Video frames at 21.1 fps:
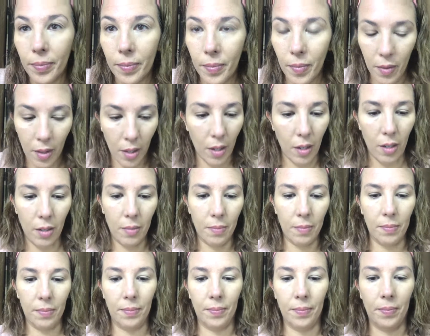
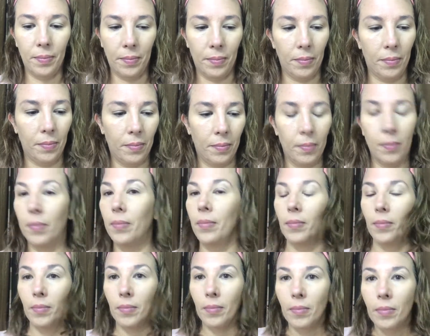
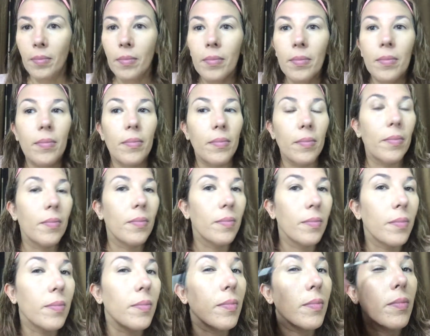
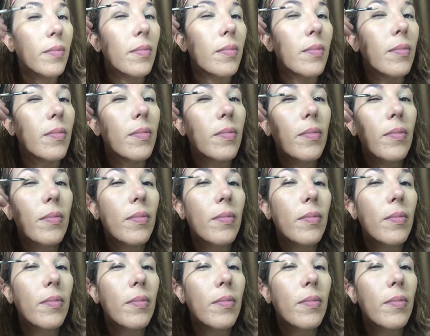Nobody speaks.